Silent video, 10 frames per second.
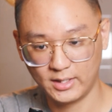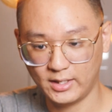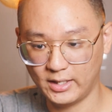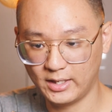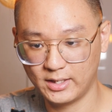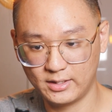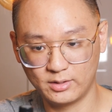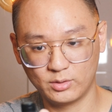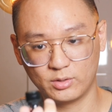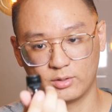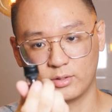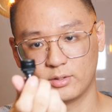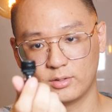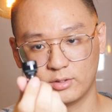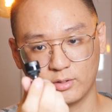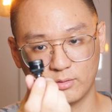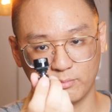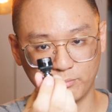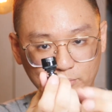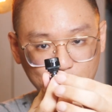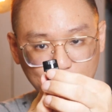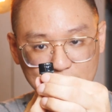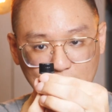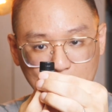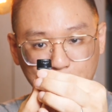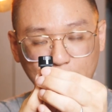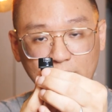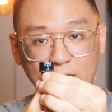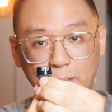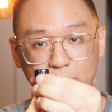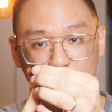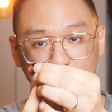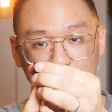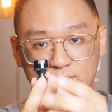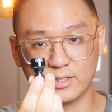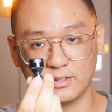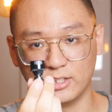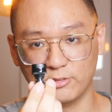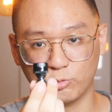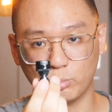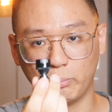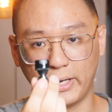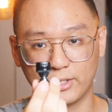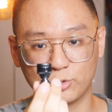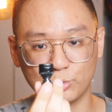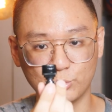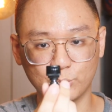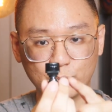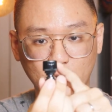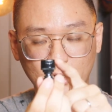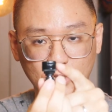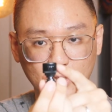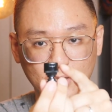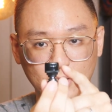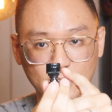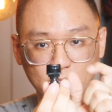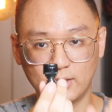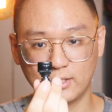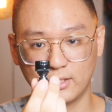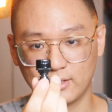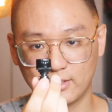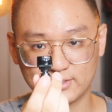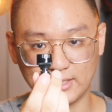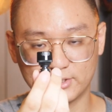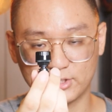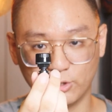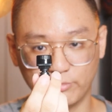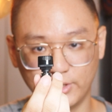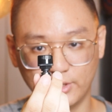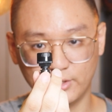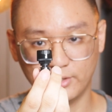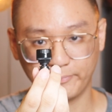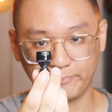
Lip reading: and basically bring it up against the FOBO Bike 2 sensor over here.